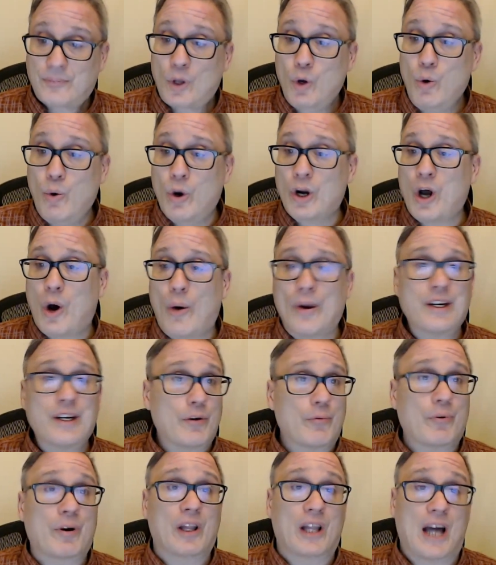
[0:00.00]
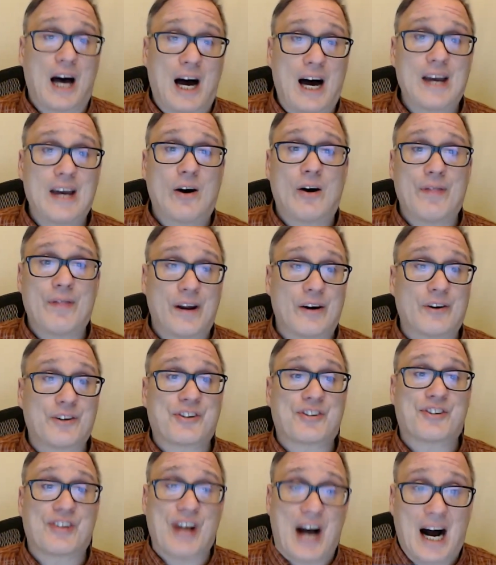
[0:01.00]
who are going to rely on their
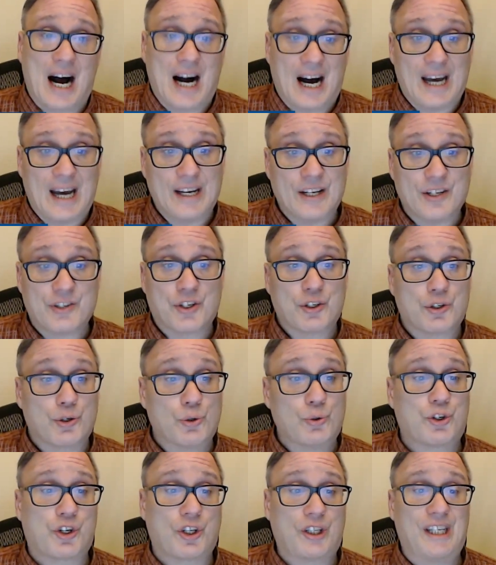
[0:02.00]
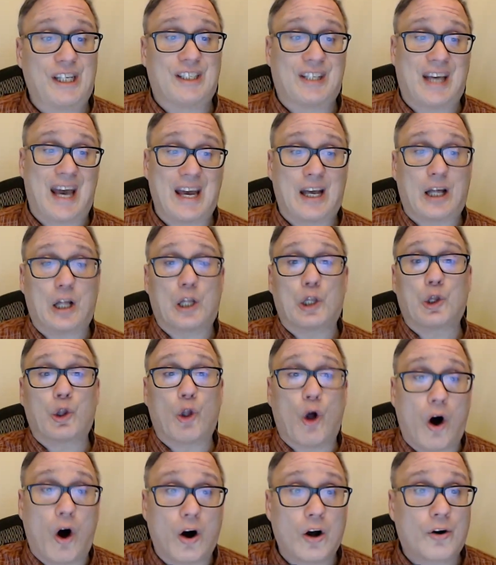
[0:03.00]
size usually take
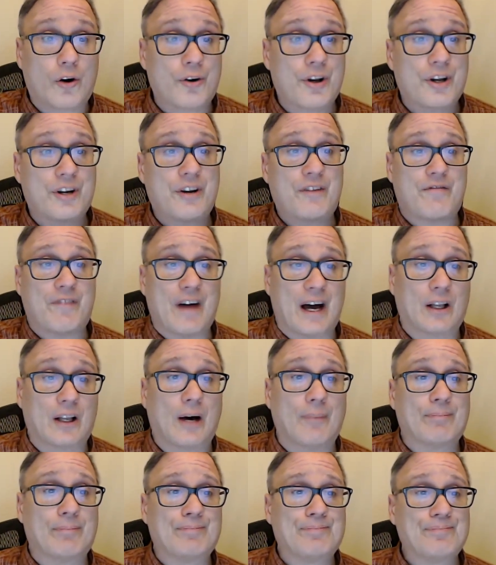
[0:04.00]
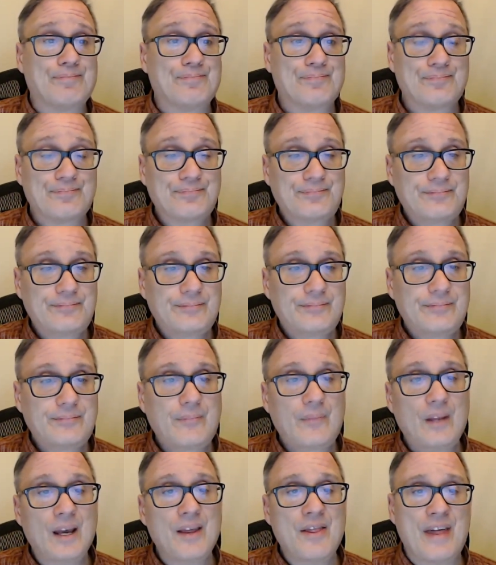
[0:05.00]
longer to develop
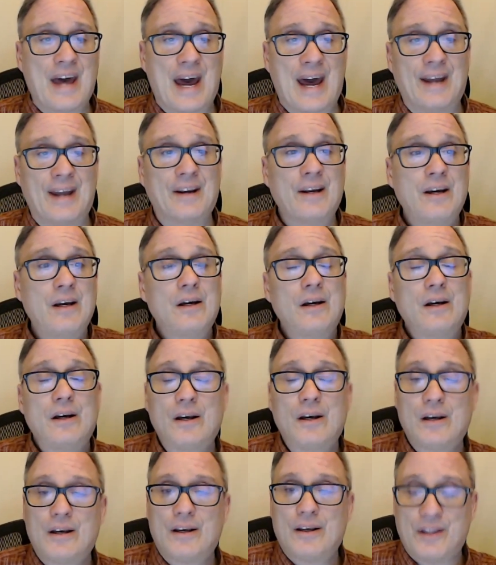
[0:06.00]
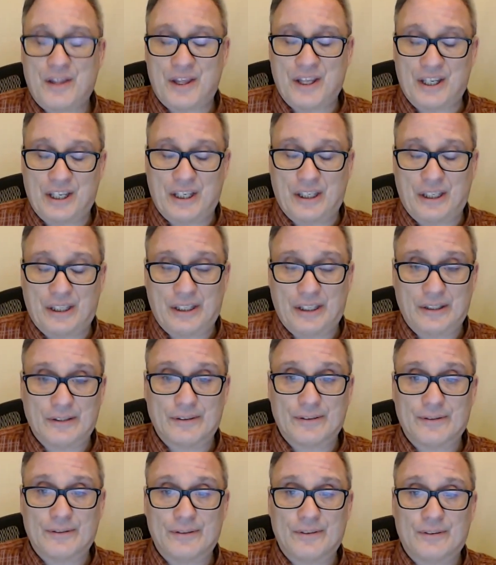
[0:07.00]
than the
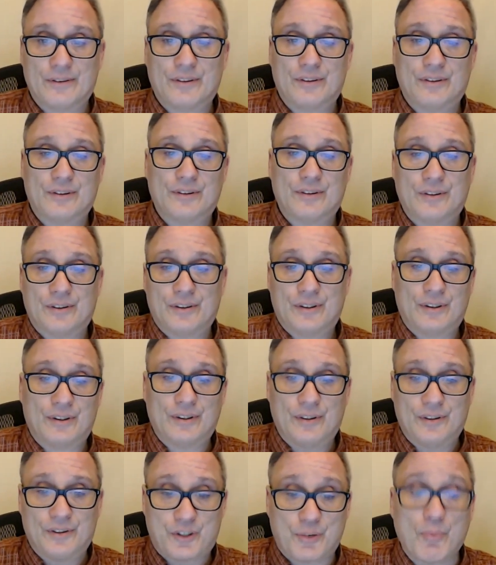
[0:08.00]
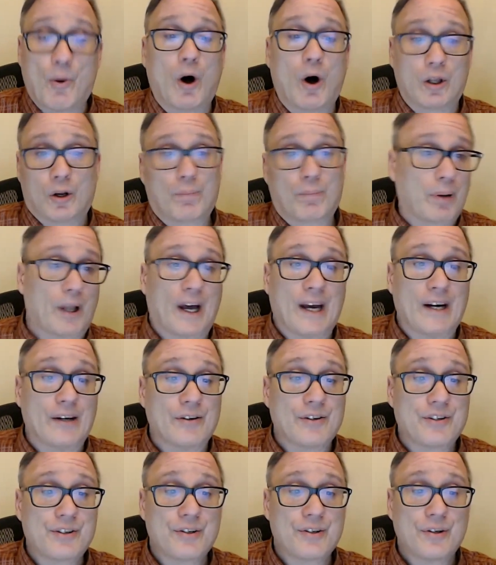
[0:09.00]
smaller
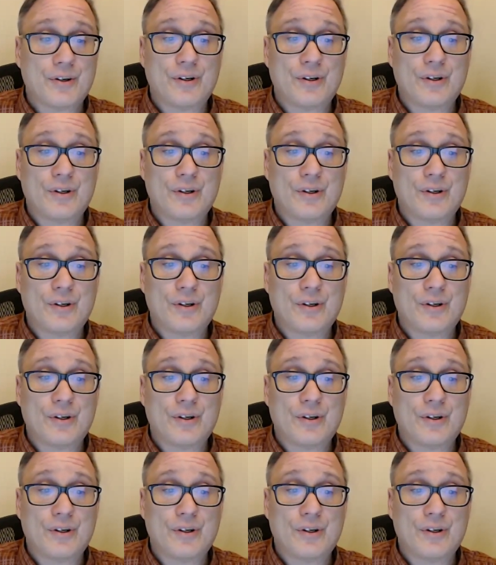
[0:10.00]
players,